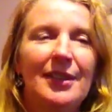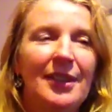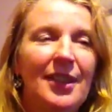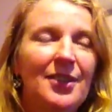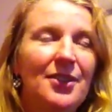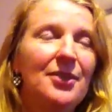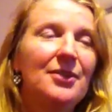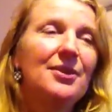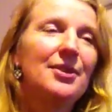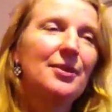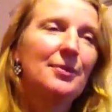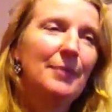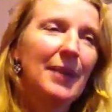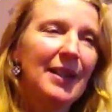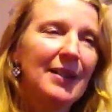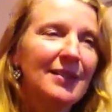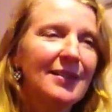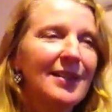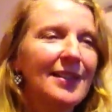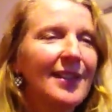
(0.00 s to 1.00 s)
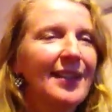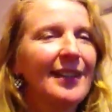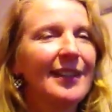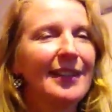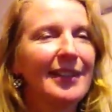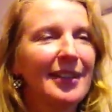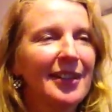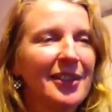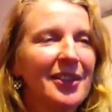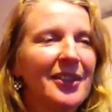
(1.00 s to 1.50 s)
I do
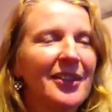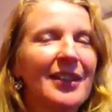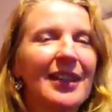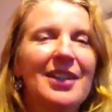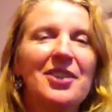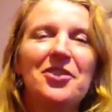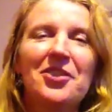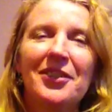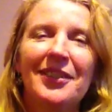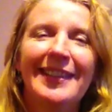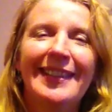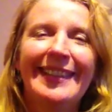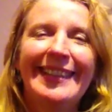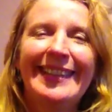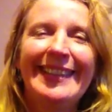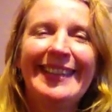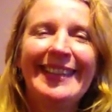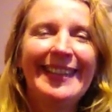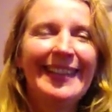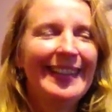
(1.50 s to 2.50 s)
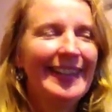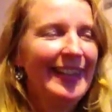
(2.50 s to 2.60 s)
painting occasionally.